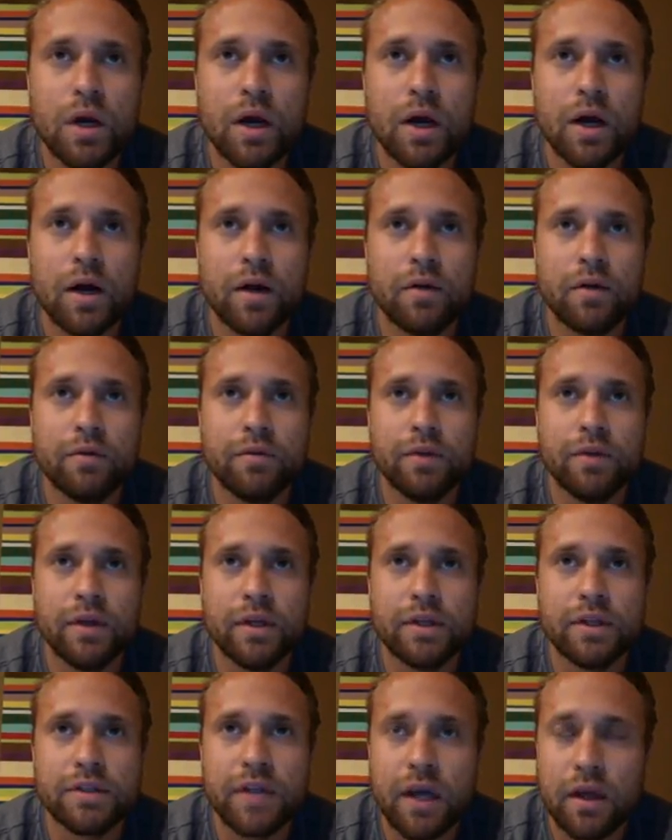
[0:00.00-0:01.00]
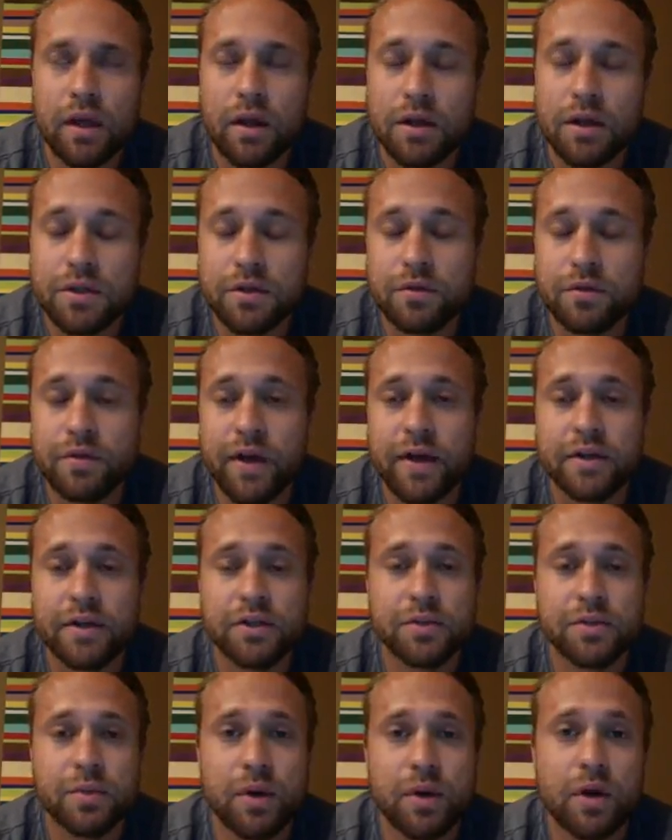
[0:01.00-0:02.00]
of the psychological
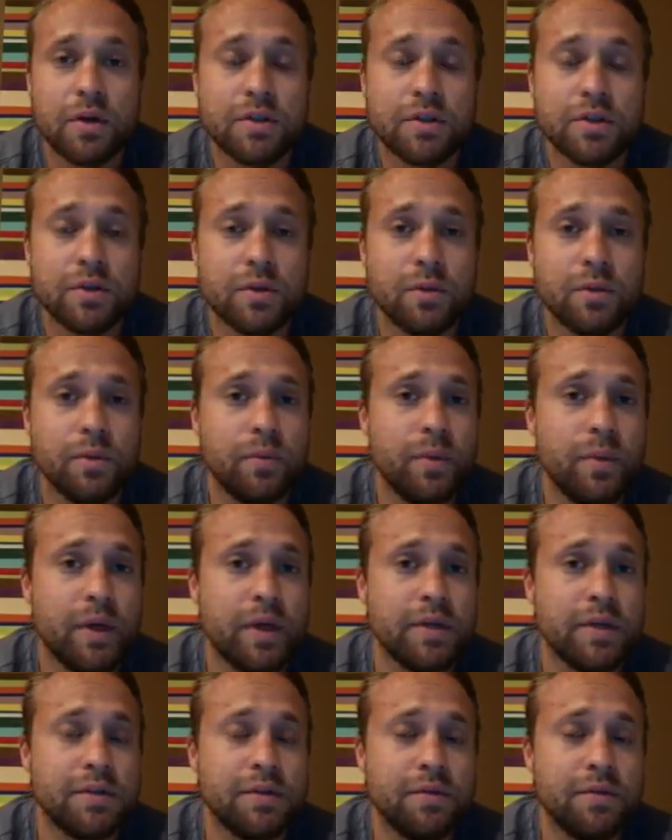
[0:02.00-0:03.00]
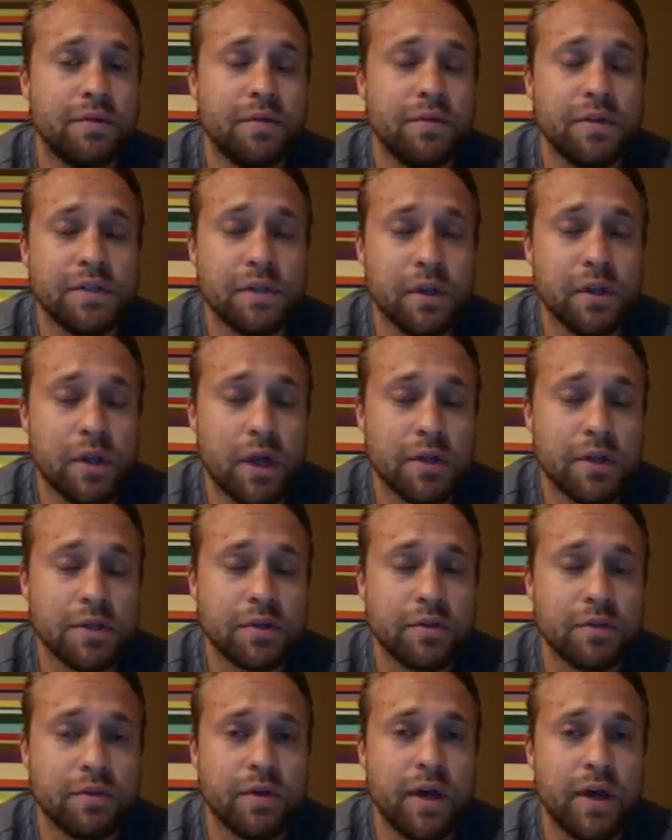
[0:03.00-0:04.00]
factors, but also because of the
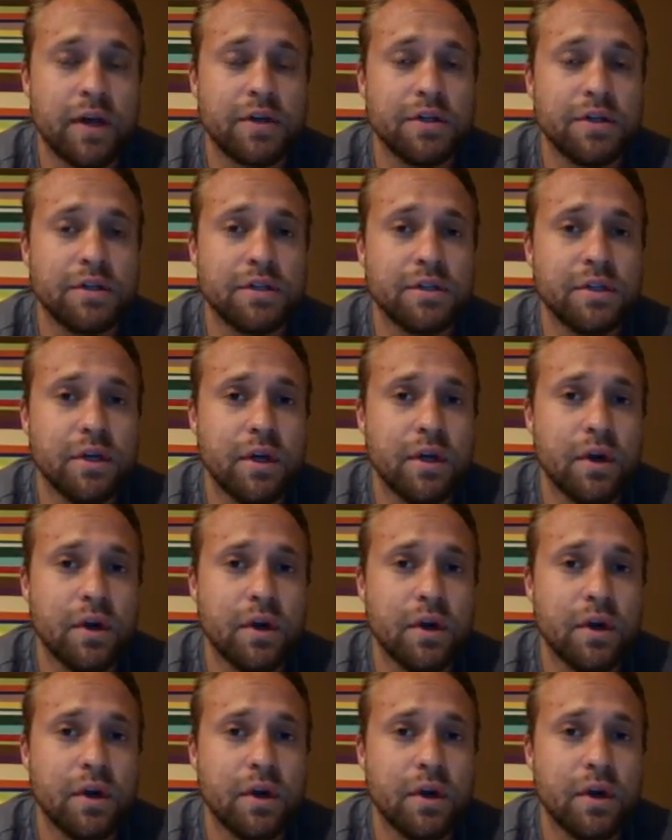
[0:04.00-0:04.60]
physiological factors.